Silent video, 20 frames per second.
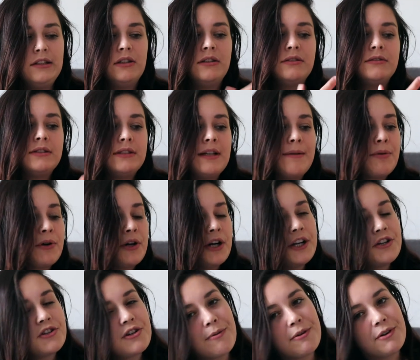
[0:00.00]
I'm
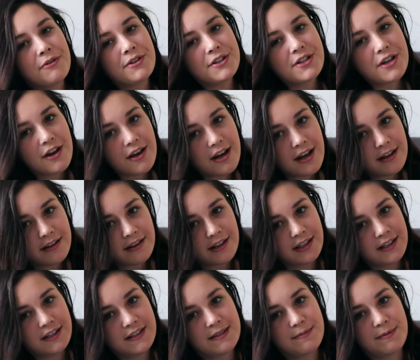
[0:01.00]
pretty sure I'm gonna return
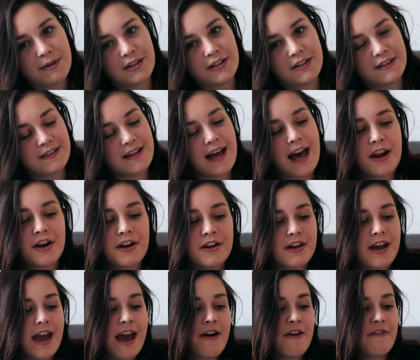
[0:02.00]
this because I don't
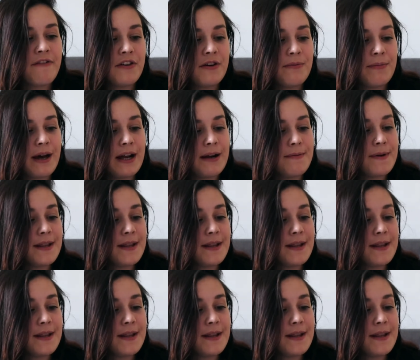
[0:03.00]
know how I feel about it.